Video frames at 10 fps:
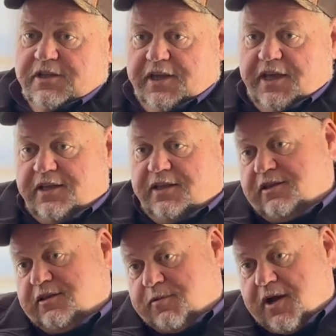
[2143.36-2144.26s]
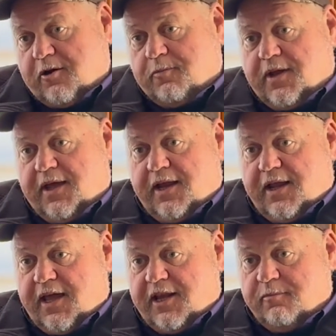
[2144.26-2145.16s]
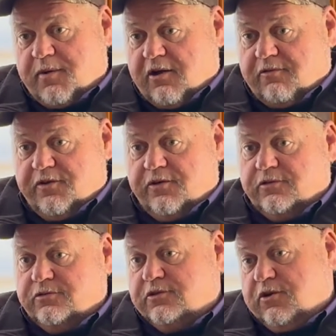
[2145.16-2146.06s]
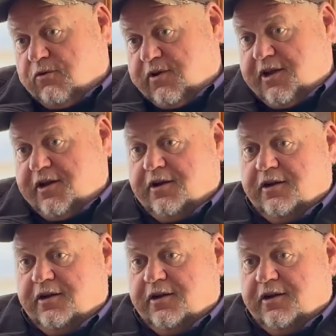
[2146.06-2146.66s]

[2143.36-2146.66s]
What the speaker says: To get the power plant and the biofuels going here.